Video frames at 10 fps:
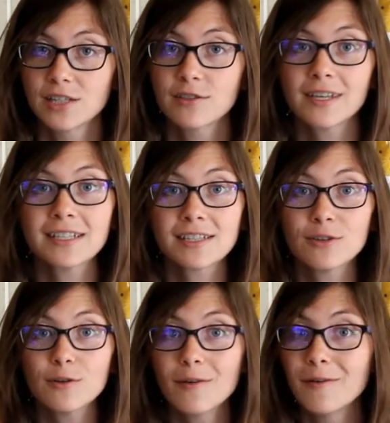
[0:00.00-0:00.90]
So that's
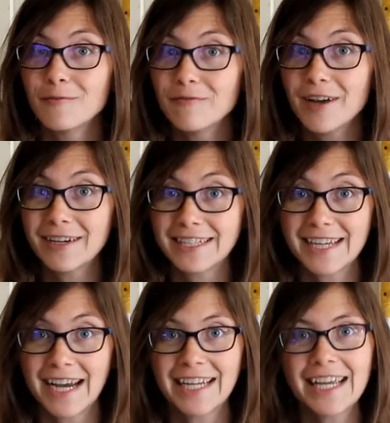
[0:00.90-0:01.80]
still very
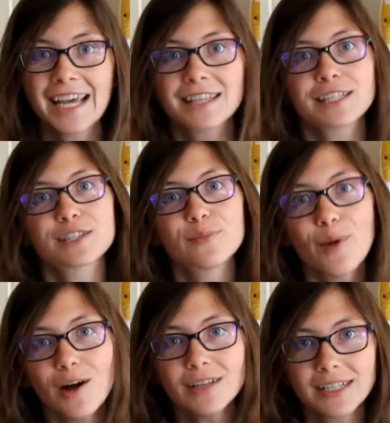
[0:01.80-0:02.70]
tiny, and the
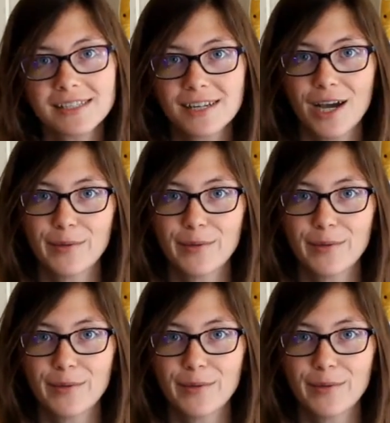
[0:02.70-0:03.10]
smallest